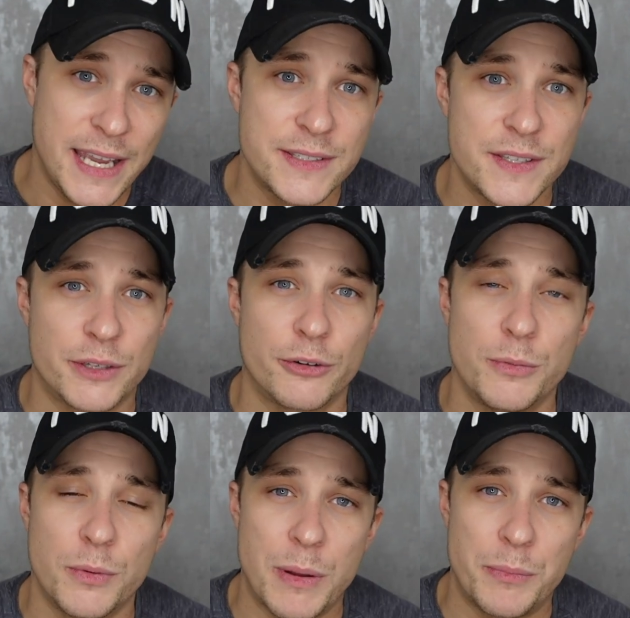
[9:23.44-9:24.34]
into the
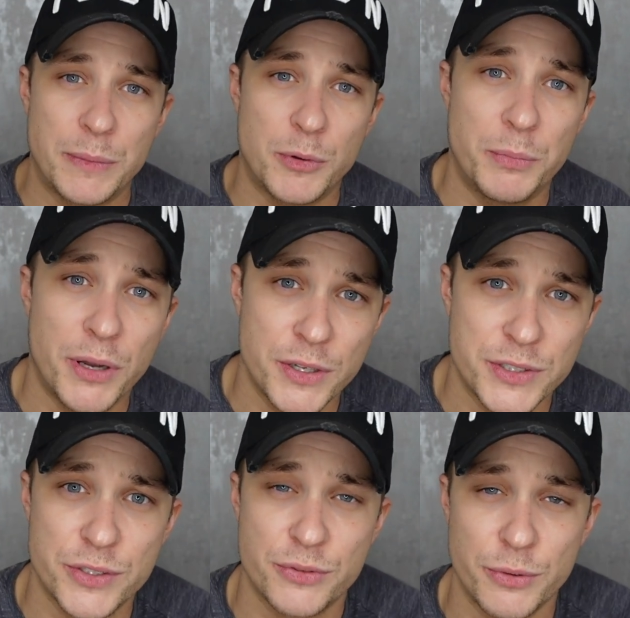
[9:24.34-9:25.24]
group, and when people
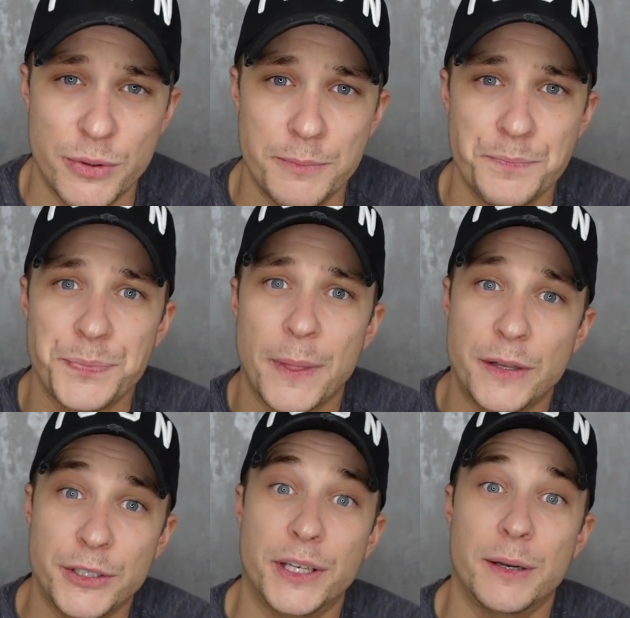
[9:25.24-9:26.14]
purchase through them,
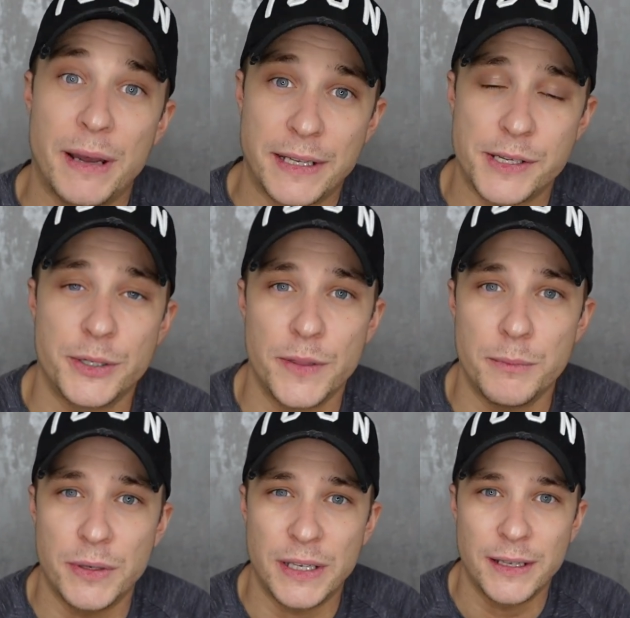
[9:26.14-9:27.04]
you're gonna make a cut of the
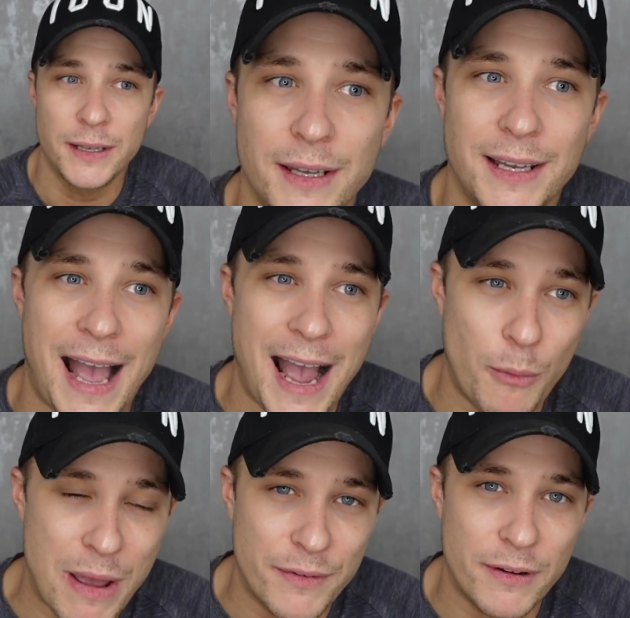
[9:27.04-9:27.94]
money.
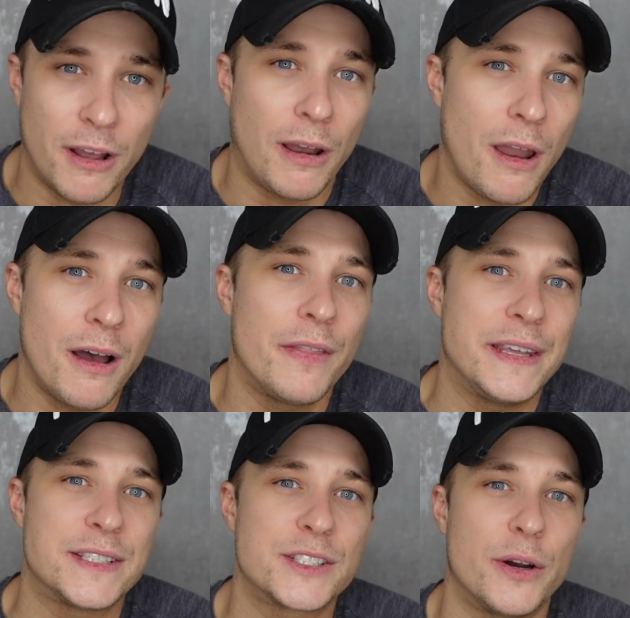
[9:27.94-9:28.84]
However, a lot of
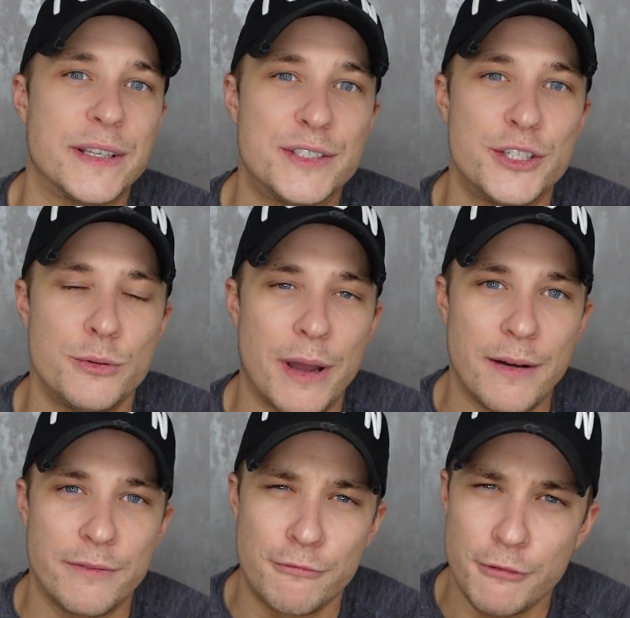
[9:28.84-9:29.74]
these sites do
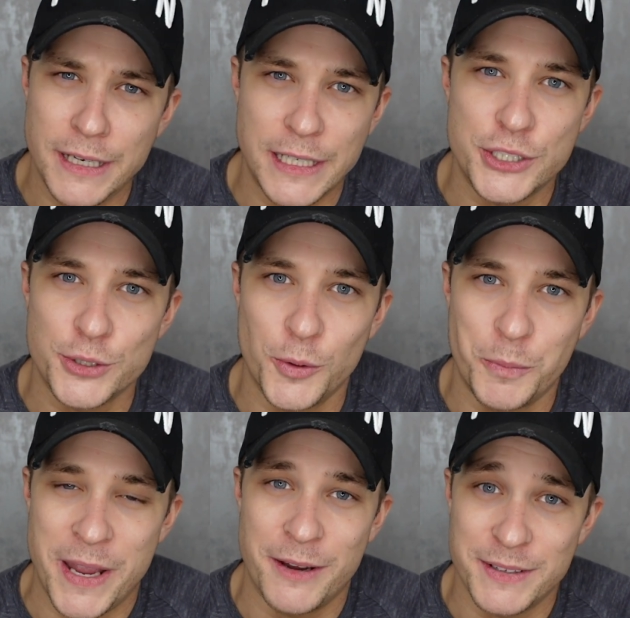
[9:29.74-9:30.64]
have really short
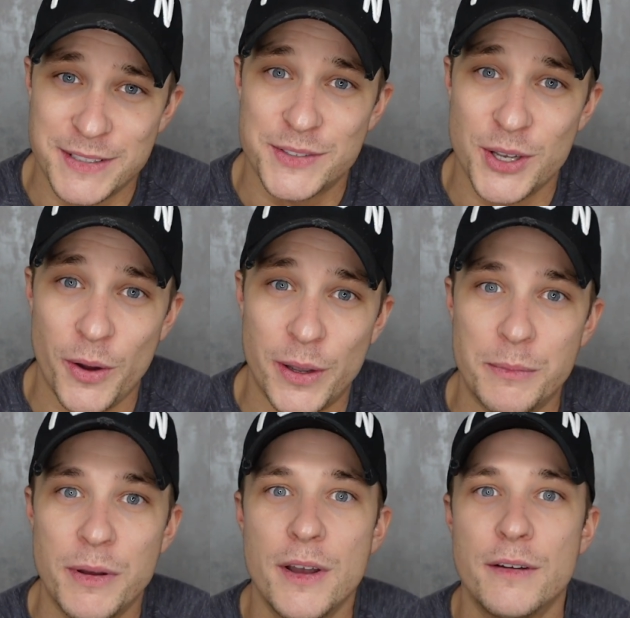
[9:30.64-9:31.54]
periods of
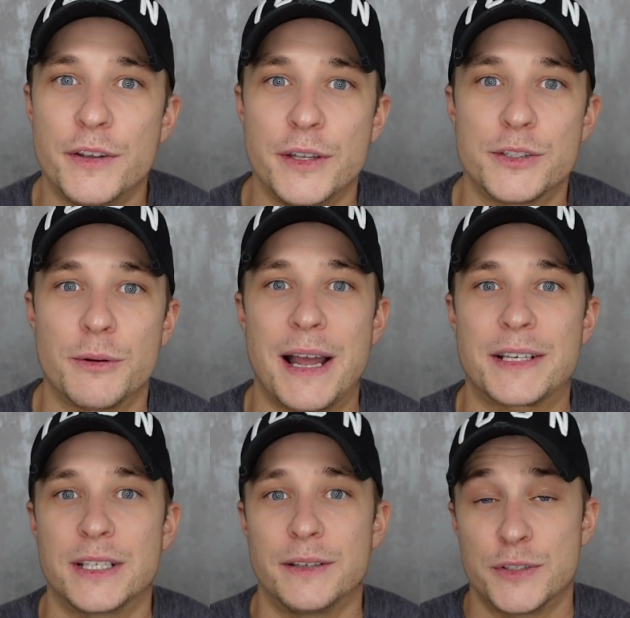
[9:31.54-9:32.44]
time for
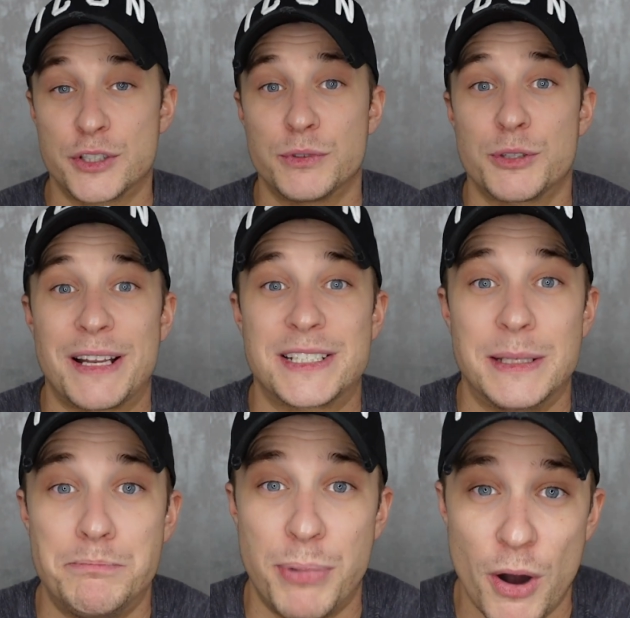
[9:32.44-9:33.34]
someone to
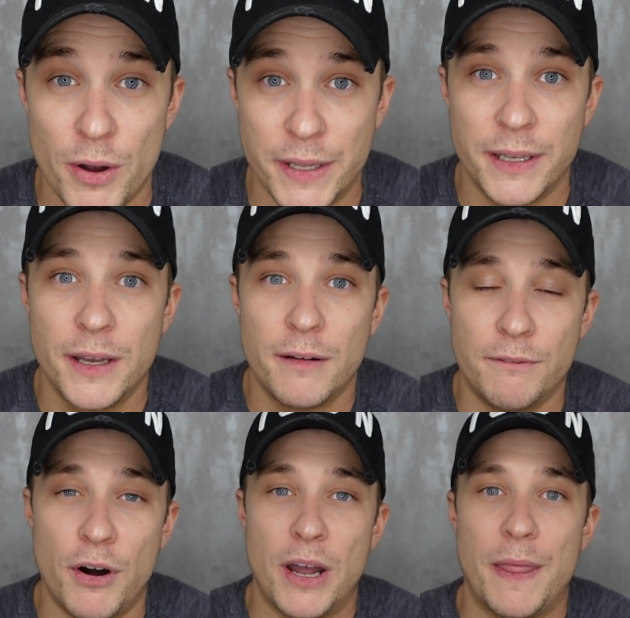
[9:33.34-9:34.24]
actually buy
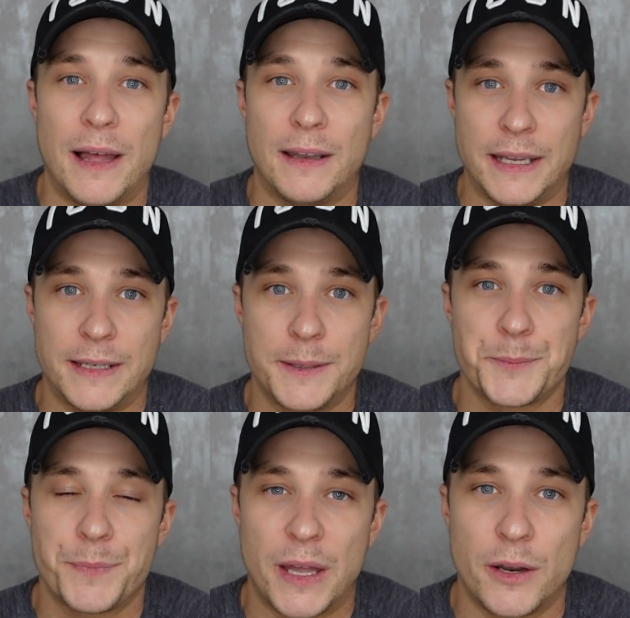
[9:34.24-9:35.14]
via that link,
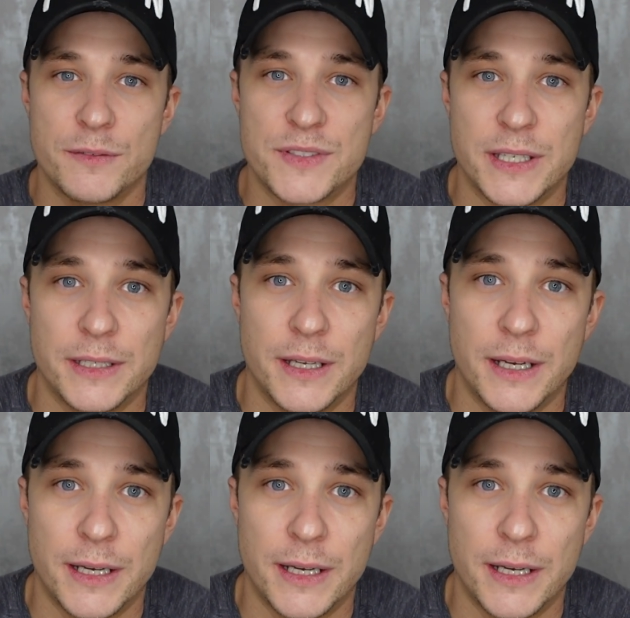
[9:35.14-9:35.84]
and I've seen